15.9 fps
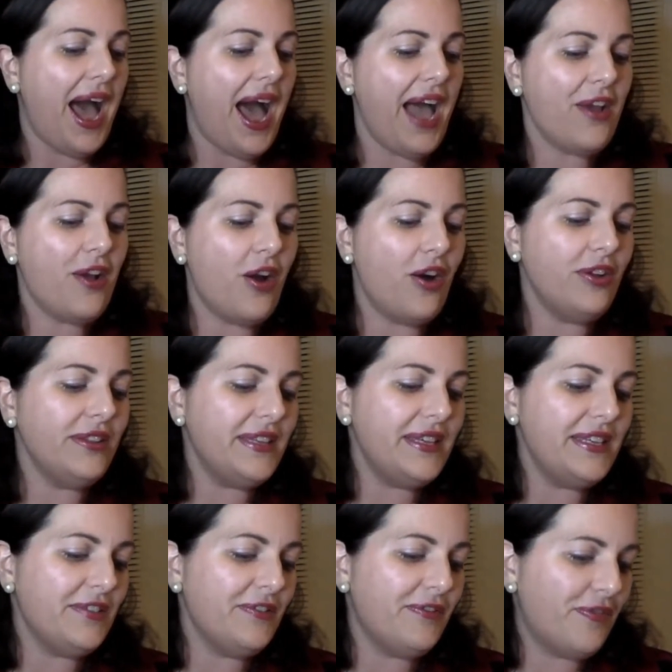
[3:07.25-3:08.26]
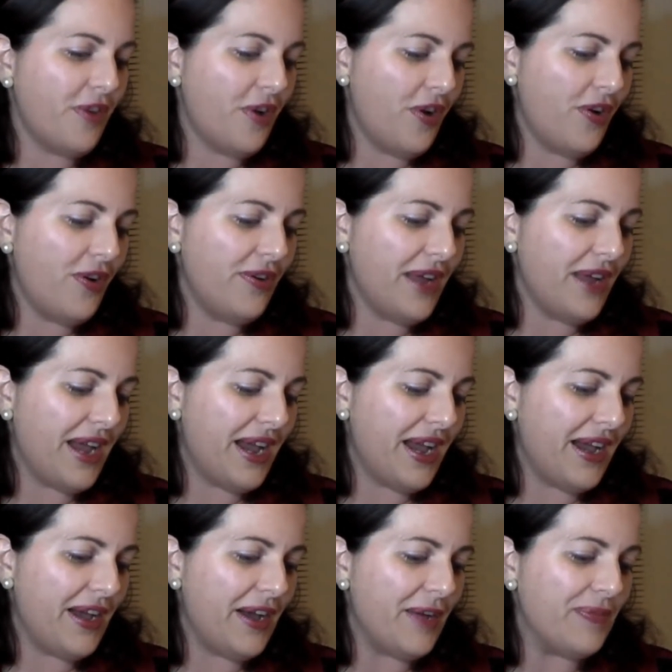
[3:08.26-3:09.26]
I got this from
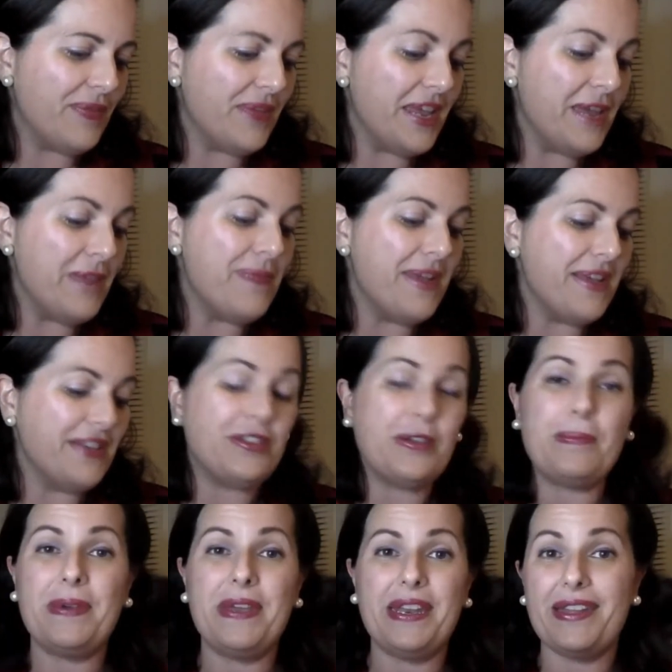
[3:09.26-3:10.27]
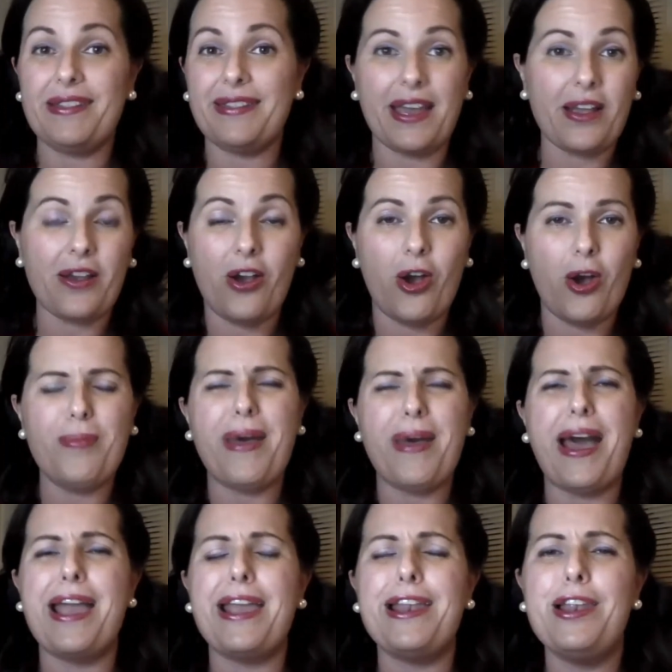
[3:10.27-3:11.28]
investopedia.com.
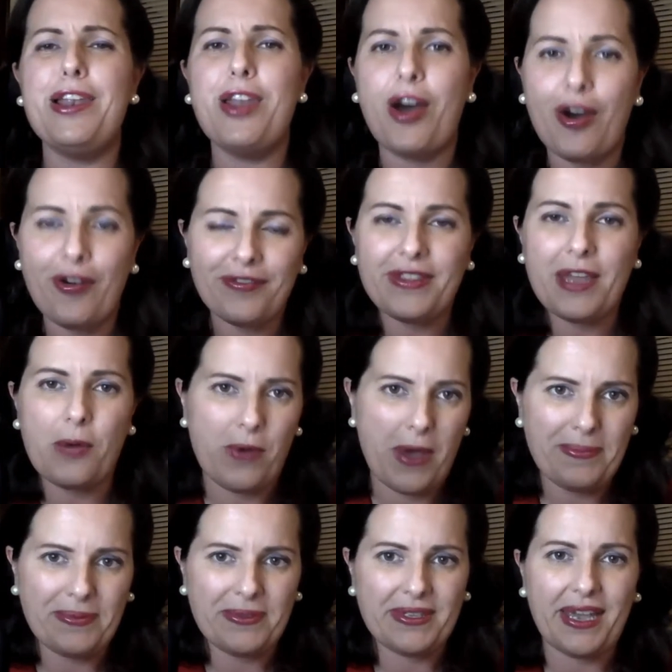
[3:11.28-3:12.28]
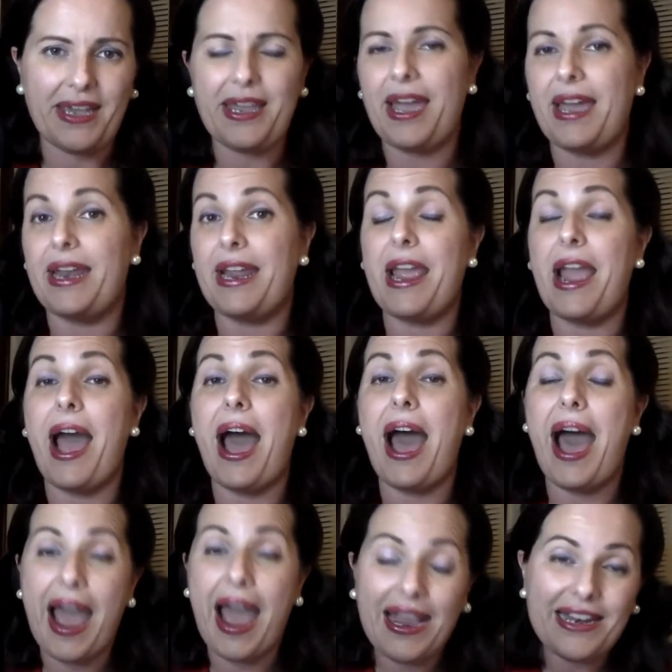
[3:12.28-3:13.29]
I love the website and I
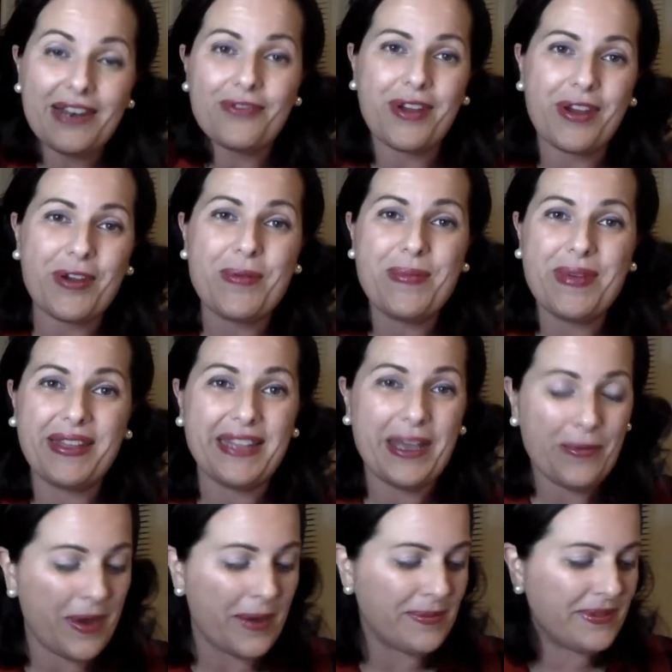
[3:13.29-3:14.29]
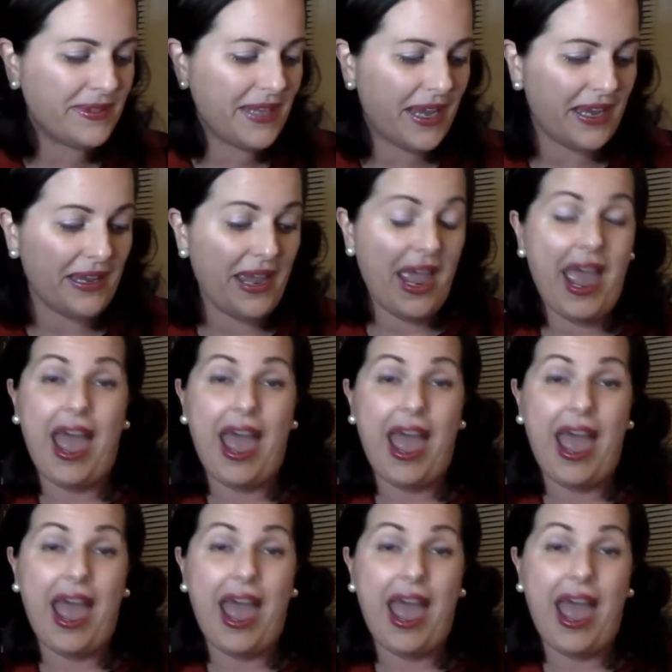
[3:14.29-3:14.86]
highly recommend that website.